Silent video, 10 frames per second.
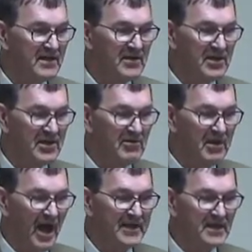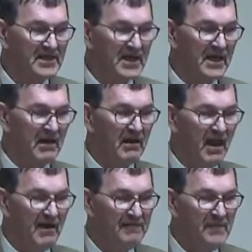You know, God doesn't
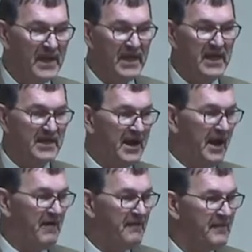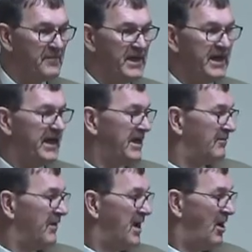love me and care for me and
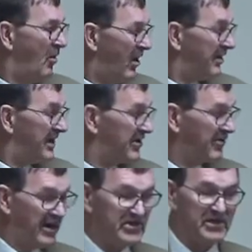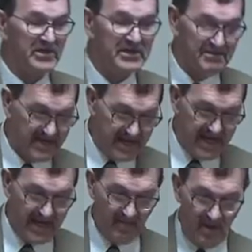want to be gracious to me
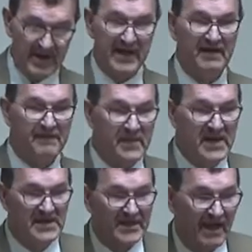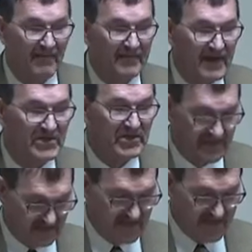and want to give me salvation.